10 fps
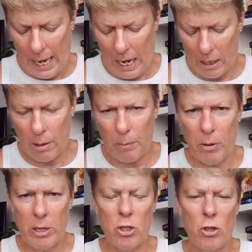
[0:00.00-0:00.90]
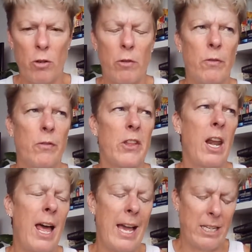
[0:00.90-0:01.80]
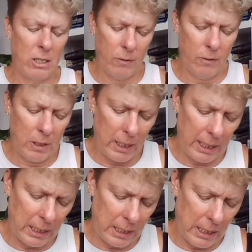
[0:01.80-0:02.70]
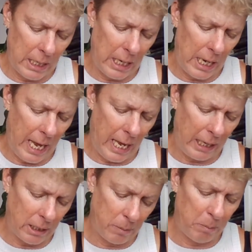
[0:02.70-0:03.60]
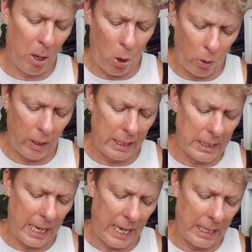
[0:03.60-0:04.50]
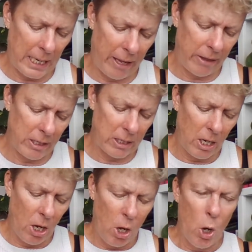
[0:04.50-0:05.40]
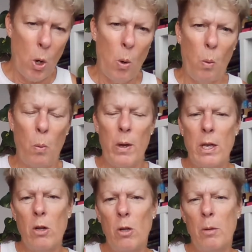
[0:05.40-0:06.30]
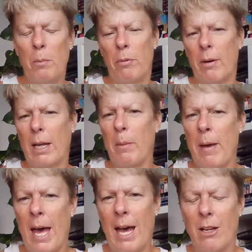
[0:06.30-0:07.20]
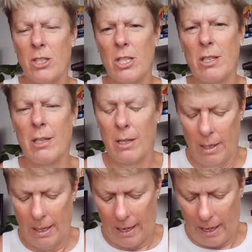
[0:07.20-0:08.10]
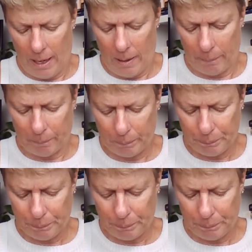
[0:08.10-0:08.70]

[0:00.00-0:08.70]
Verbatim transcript: and the pressure of the likes of Zelensky and Poland and others will bring about um,